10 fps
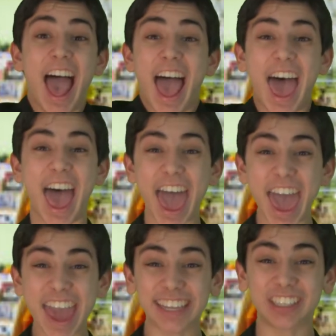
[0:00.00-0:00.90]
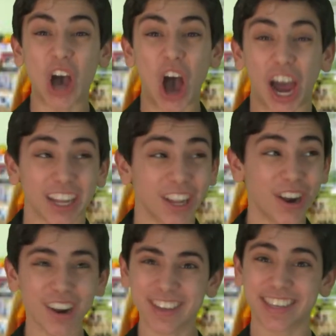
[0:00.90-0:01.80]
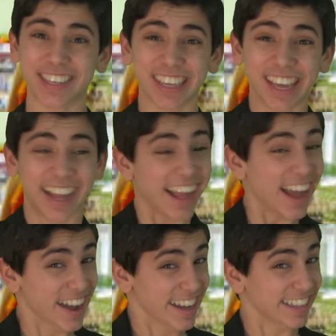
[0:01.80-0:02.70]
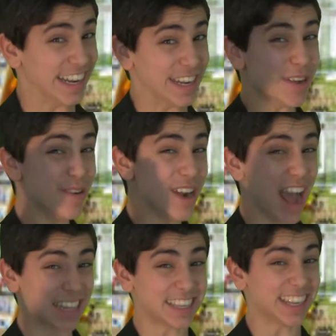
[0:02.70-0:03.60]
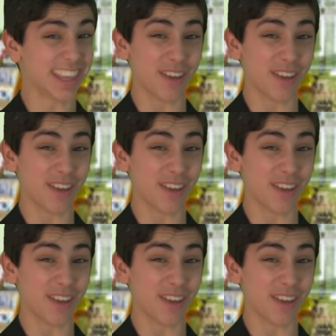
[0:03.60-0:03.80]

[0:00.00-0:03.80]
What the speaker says: Hey, toddlers! Did you not see the